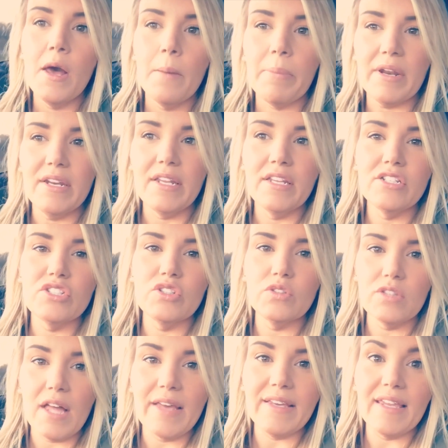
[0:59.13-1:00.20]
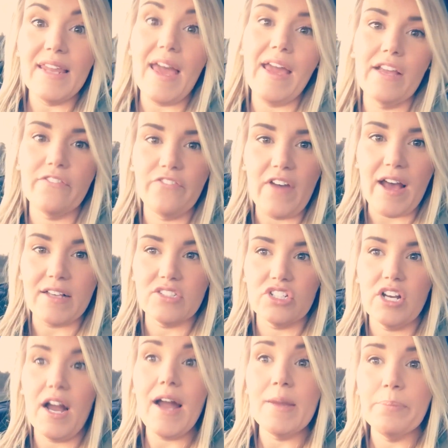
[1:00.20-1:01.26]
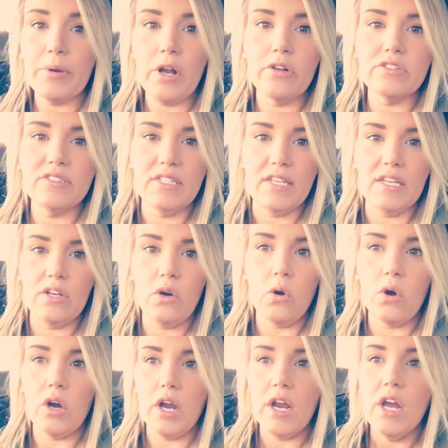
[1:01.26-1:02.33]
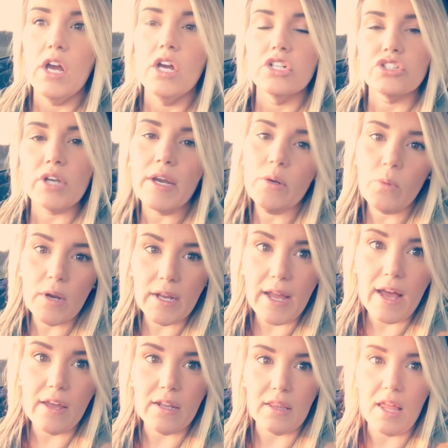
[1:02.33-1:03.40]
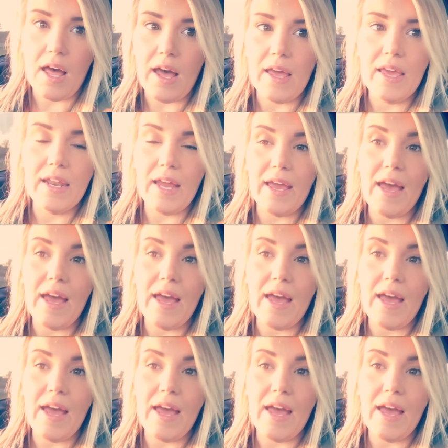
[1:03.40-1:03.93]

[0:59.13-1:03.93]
But I didn't do like an egg fast or high protein or try to work out a lot. And I